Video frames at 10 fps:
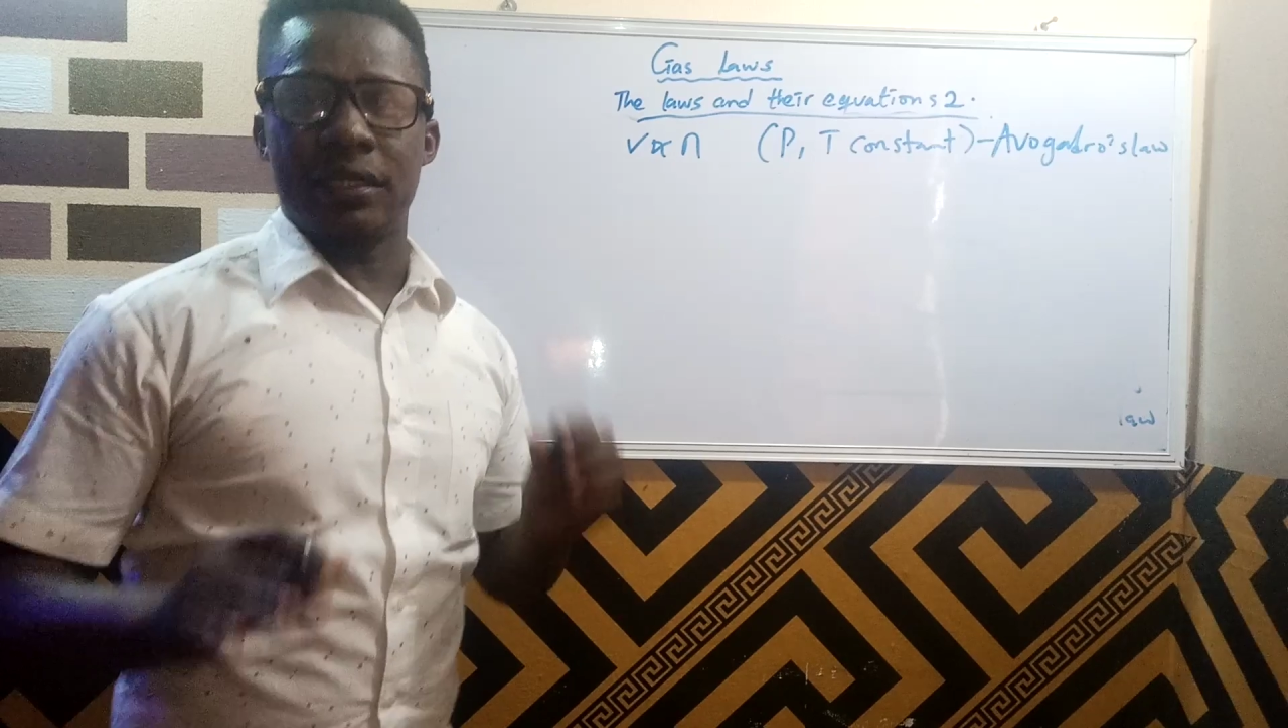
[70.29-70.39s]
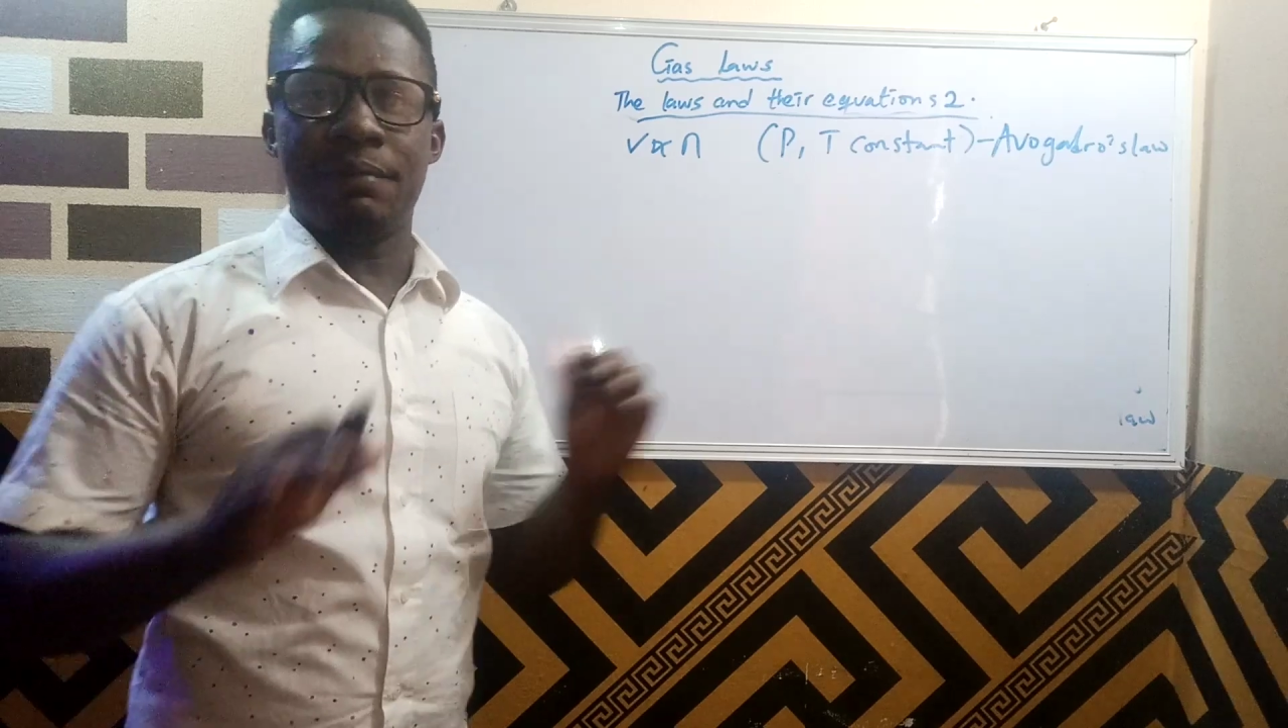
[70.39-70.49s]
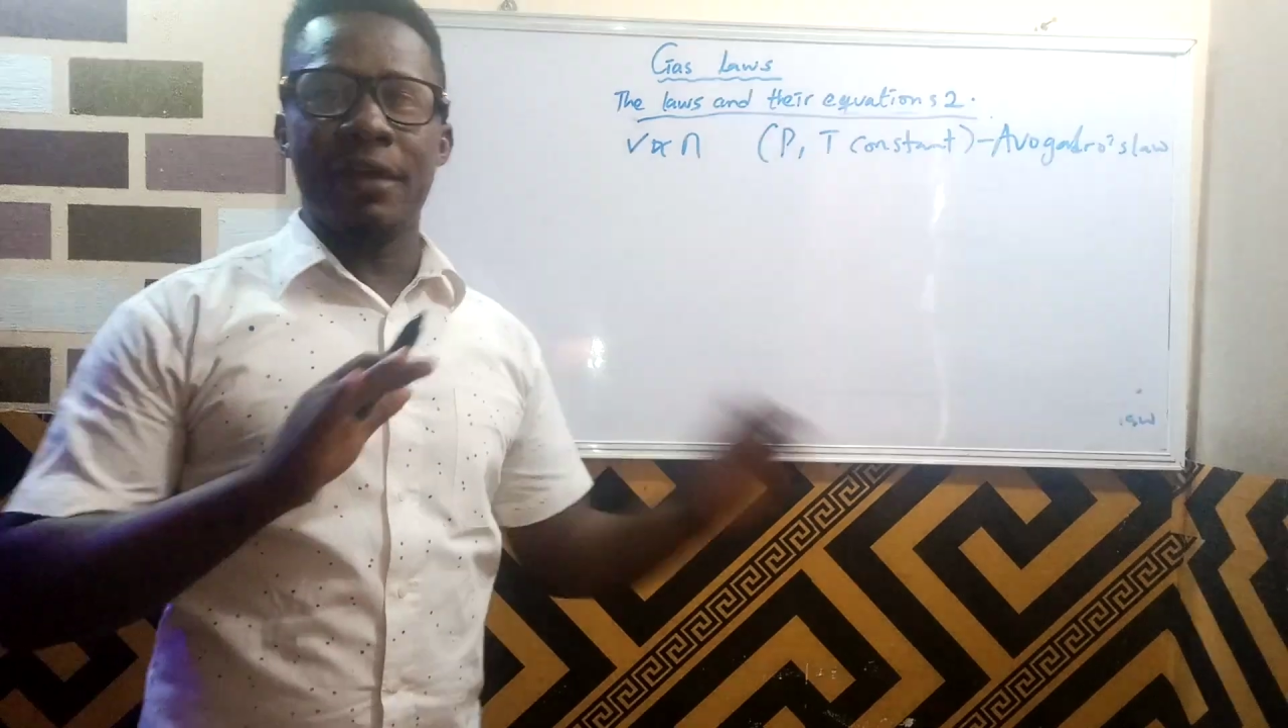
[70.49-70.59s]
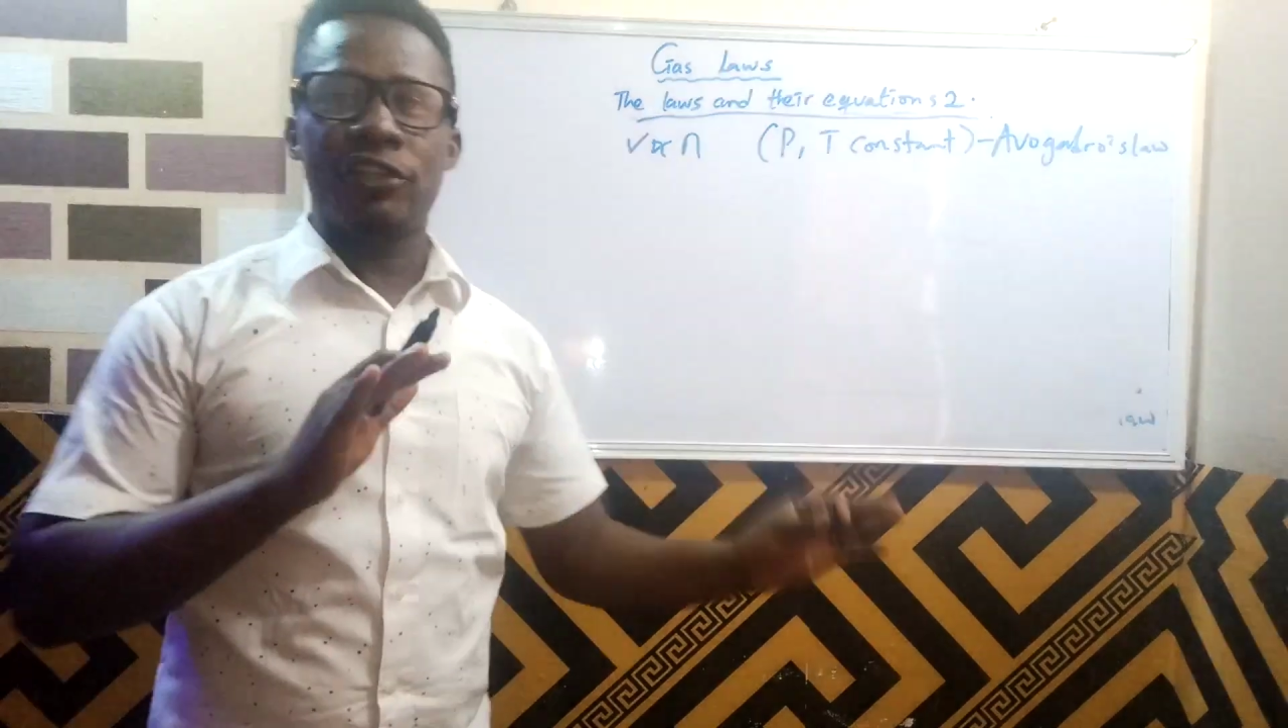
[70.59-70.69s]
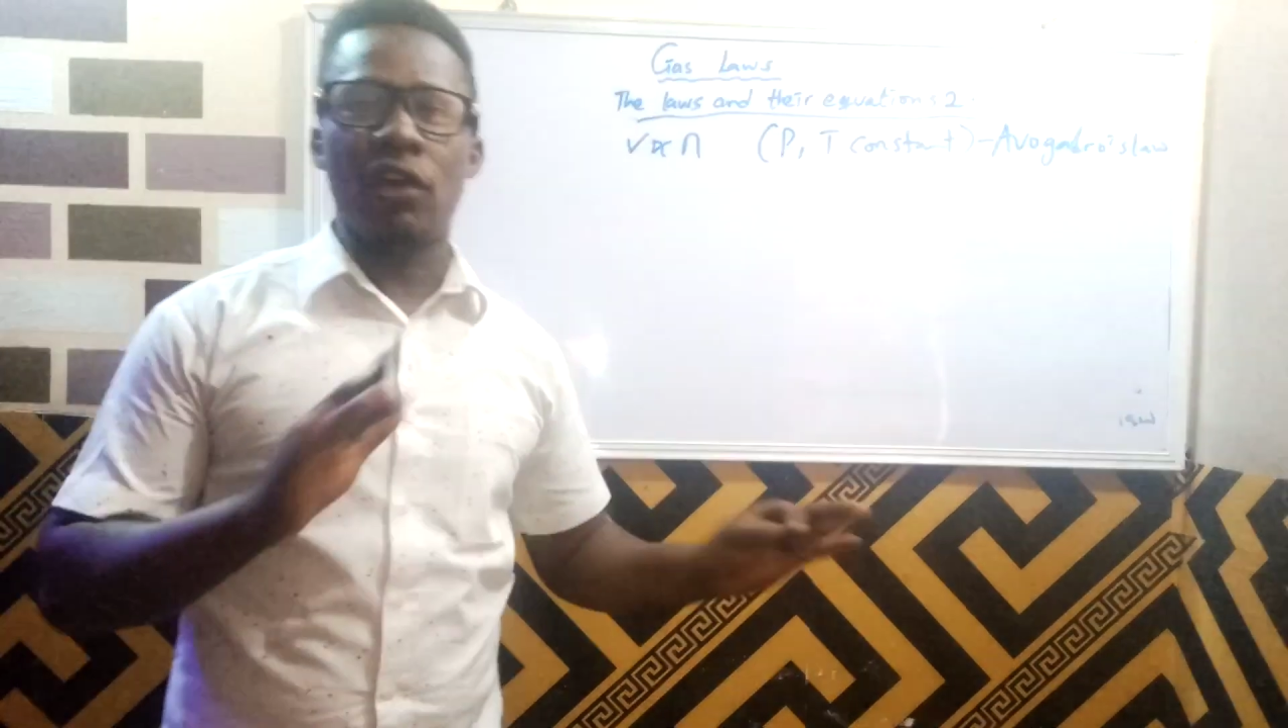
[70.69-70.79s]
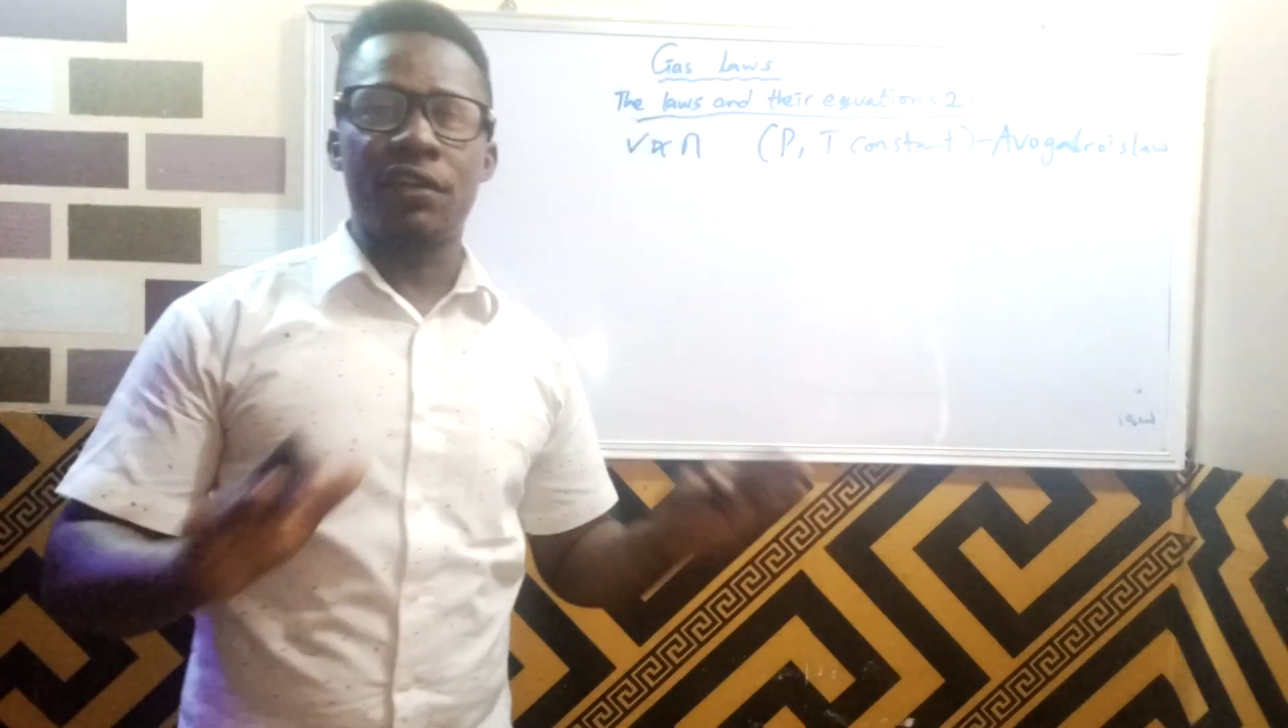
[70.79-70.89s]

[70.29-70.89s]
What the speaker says: The major